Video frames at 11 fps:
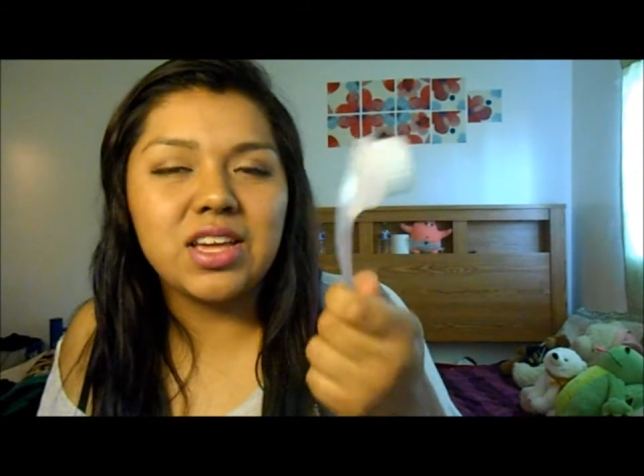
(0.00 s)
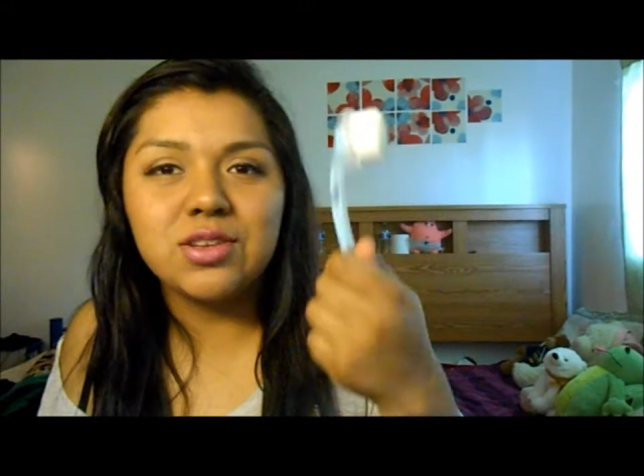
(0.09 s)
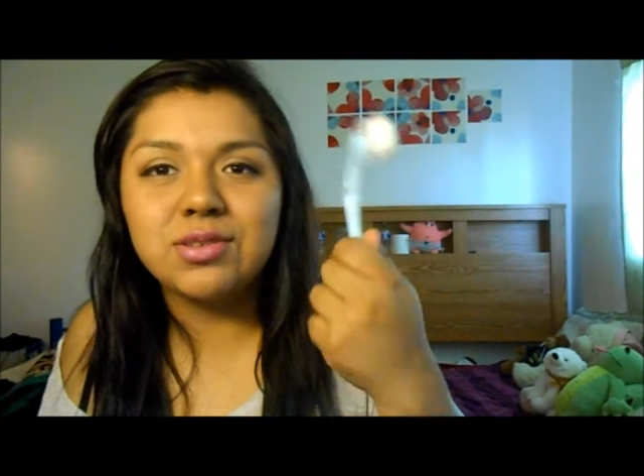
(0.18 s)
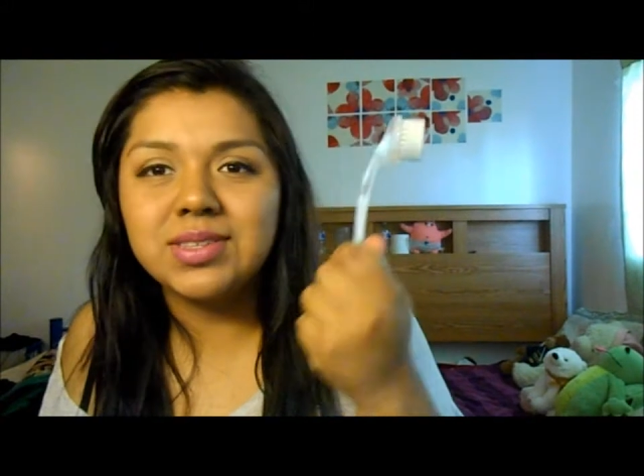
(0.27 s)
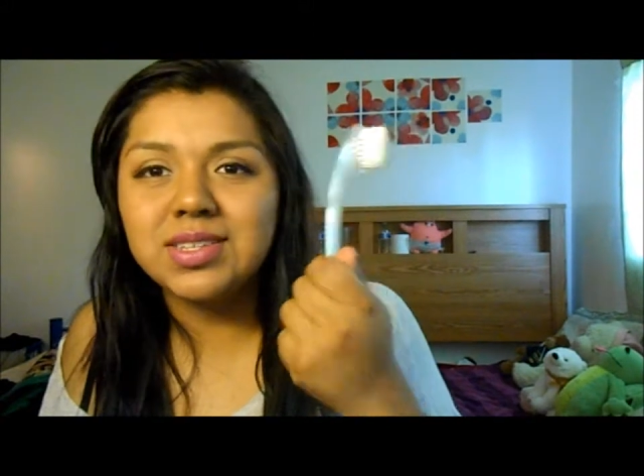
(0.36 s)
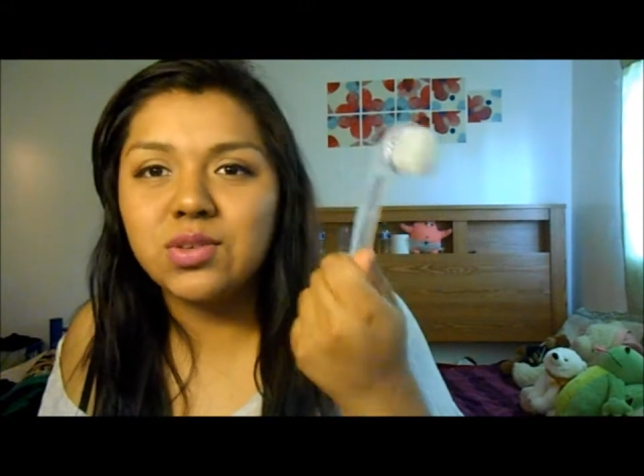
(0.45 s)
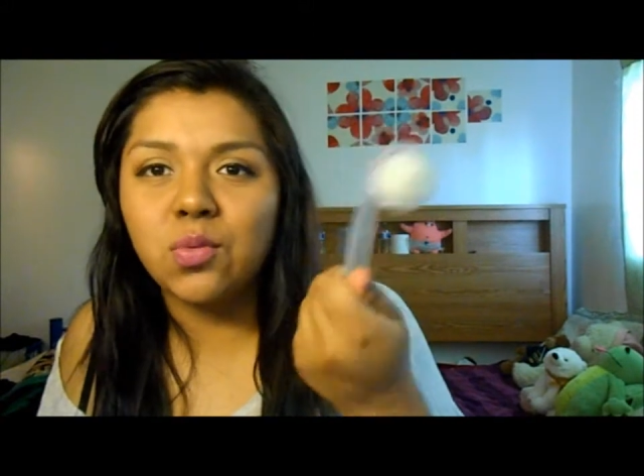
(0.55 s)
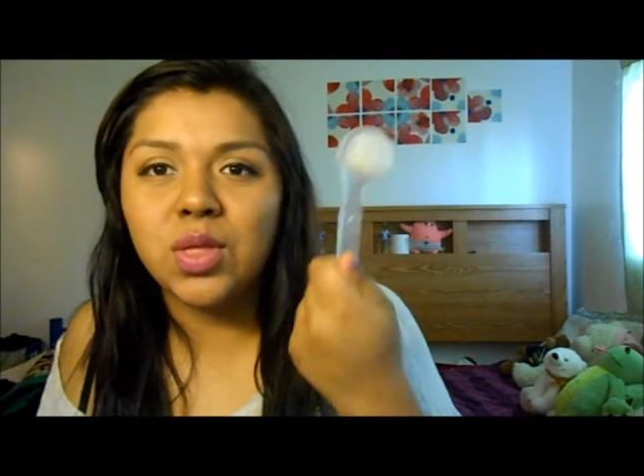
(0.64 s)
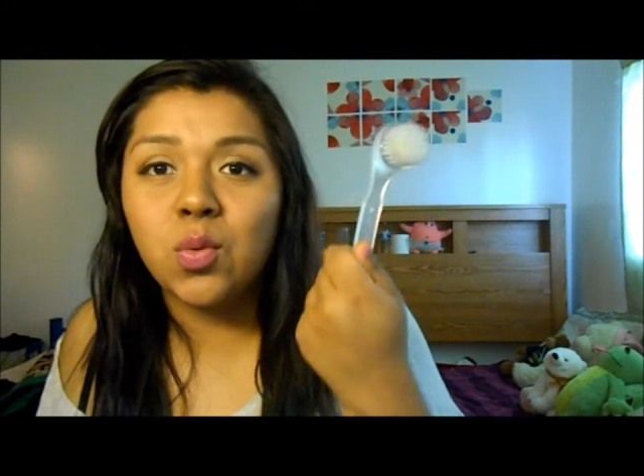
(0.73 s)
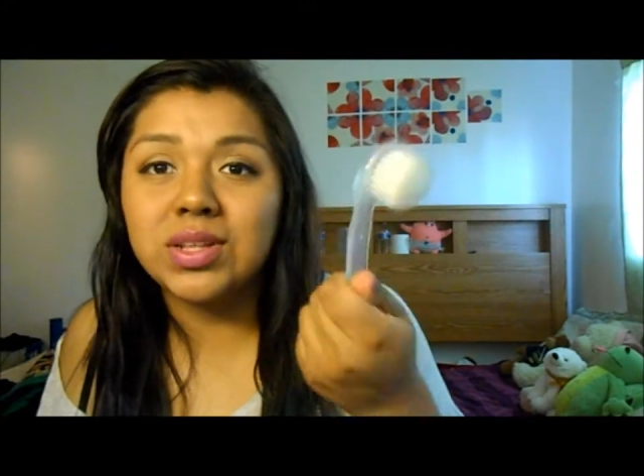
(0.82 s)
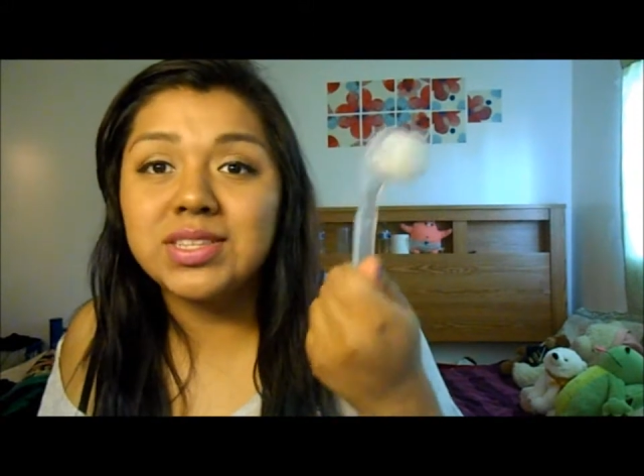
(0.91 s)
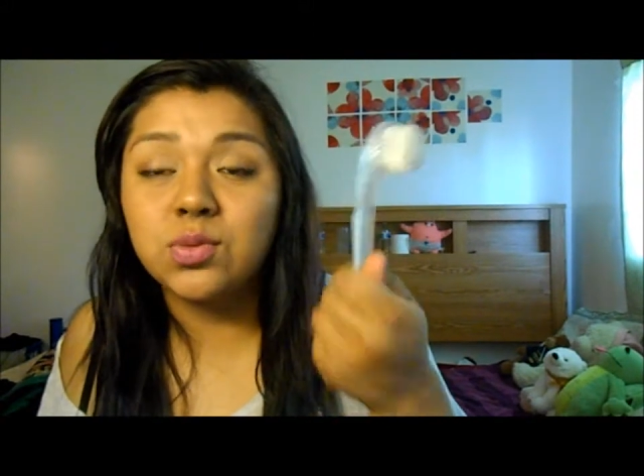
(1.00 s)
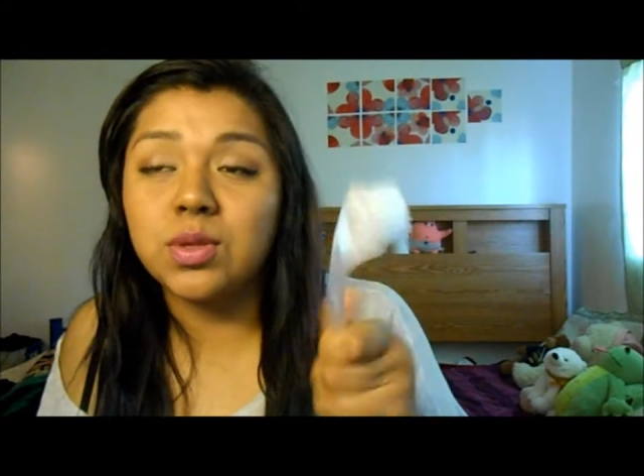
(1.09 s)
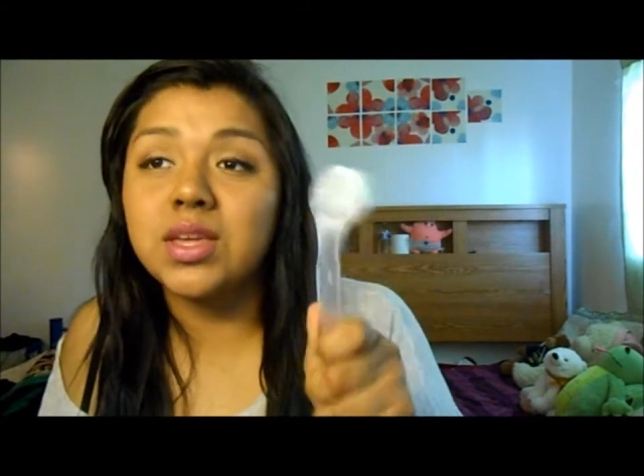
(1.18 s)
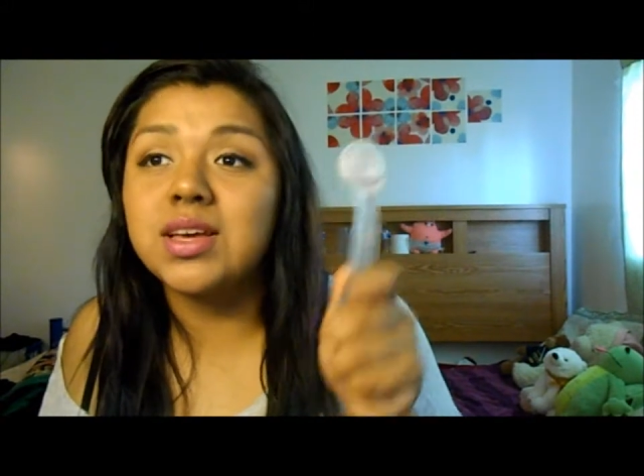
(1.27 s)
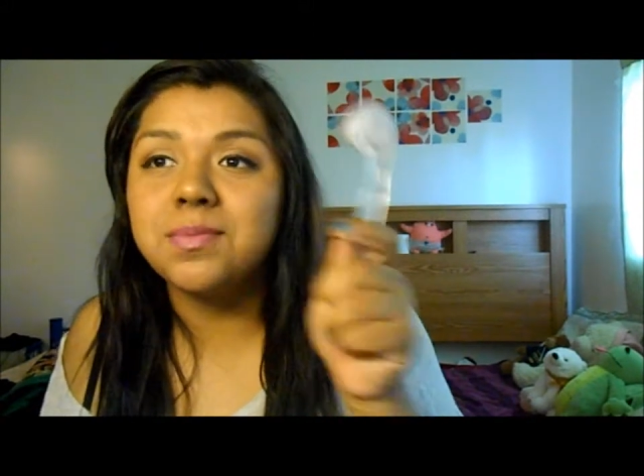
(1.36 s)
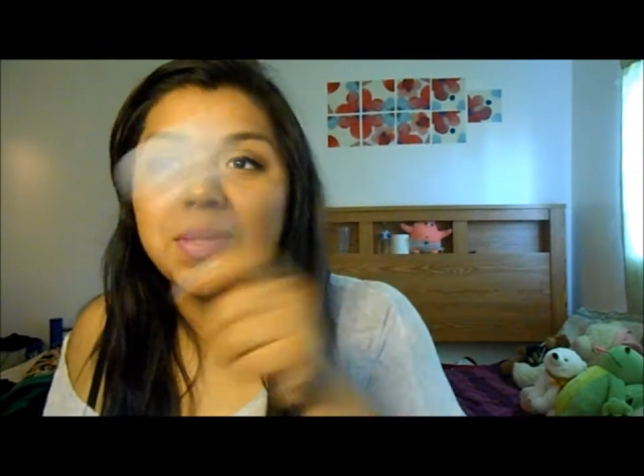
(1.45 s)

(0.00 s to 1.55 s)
use this only once a week